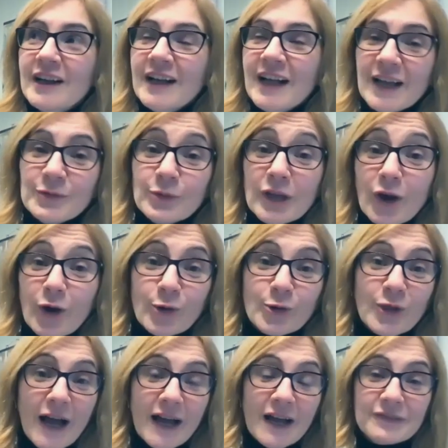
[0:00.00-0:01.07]
and we all
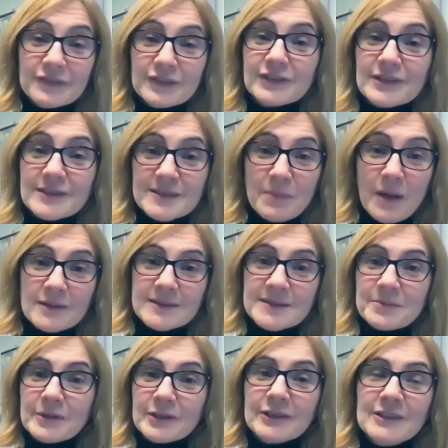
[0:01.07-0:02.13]
have a
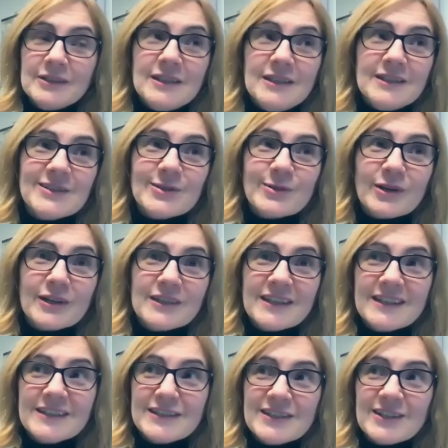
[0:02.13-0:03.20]
responsibility toward it